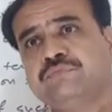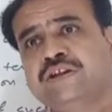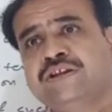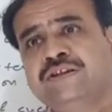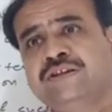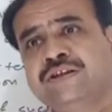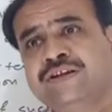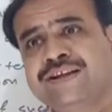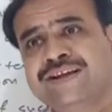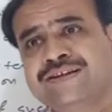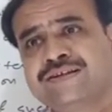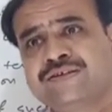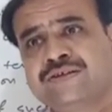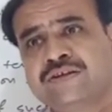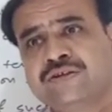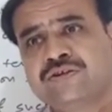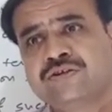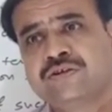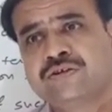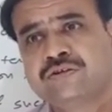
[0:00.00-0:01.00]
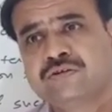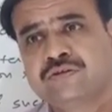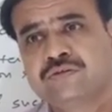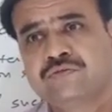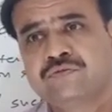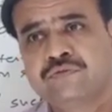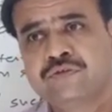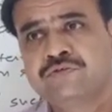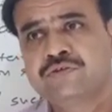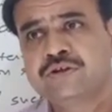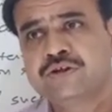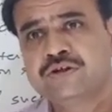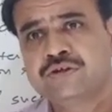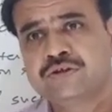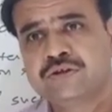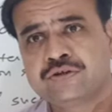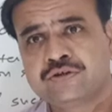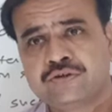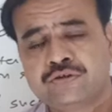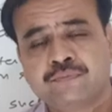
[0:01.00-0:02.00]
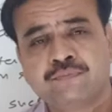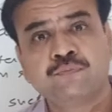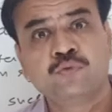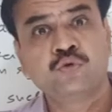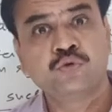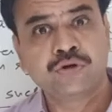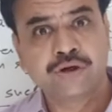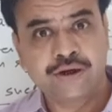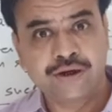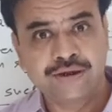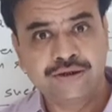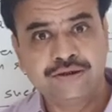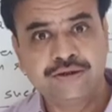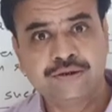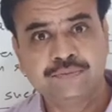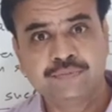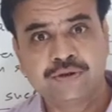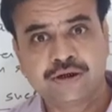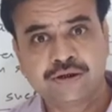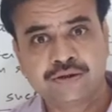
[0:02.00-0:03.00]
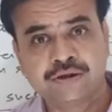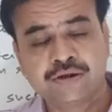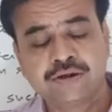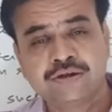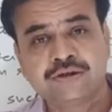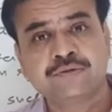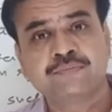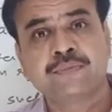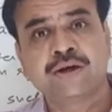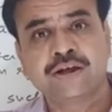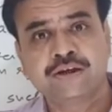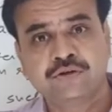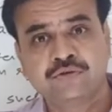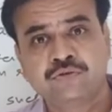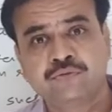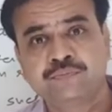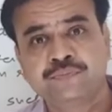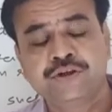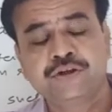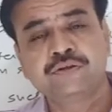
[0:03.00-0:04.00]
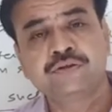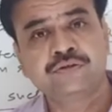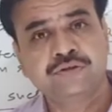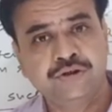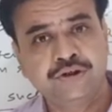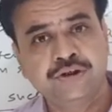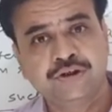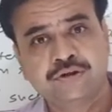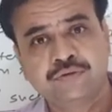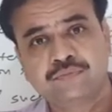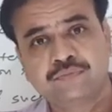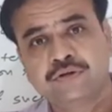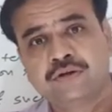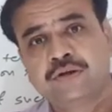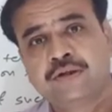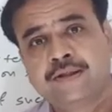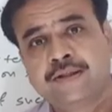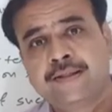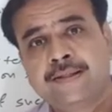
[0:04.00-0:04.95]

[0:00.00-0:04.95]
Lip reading: Next session we will discuss some more algebra, that is binomial theorem.